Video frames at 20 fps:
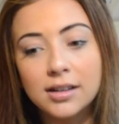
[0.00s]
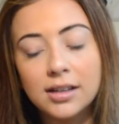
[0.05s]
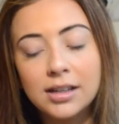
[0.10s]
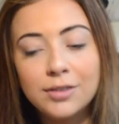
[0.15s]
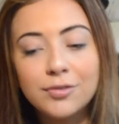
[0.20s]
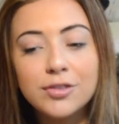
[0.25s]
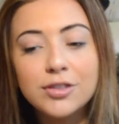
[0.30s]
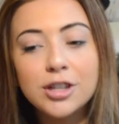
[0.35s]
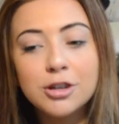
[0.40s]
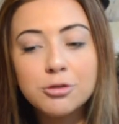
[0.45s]

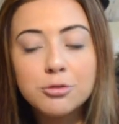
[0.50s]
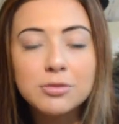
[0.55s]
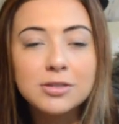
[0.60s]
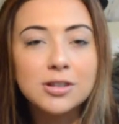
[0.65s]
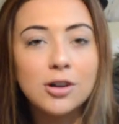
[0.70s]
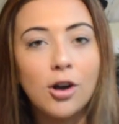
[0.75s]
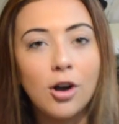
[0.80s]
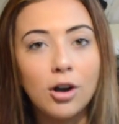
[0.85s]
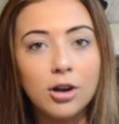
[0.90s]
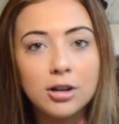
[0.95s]
even though it was
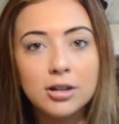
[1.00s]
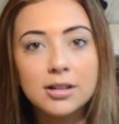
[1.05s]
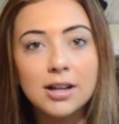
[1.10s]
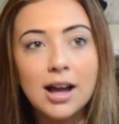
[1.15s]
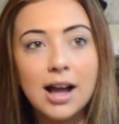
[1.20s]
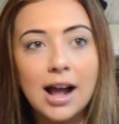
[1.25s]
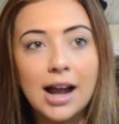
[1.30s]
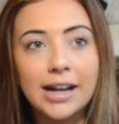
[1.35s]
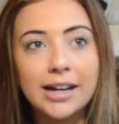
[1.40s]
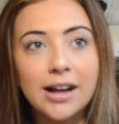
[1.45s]
hard,
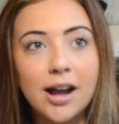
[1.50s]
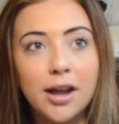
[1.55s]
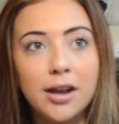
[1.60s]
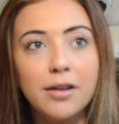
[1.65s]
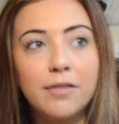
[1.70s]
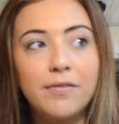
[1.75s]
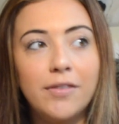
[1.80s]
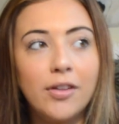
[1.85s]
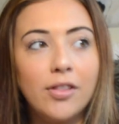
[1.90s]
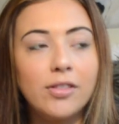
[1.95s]
I kind
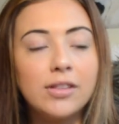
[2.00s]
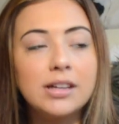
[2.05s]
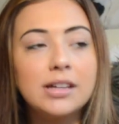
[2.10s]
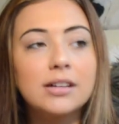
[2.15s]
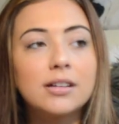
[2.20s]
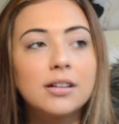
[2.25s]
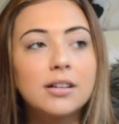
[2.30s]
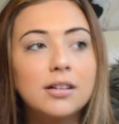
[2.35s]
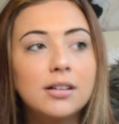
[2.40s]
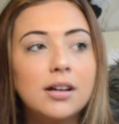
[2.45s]
of felt
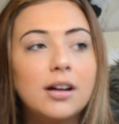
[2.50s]
like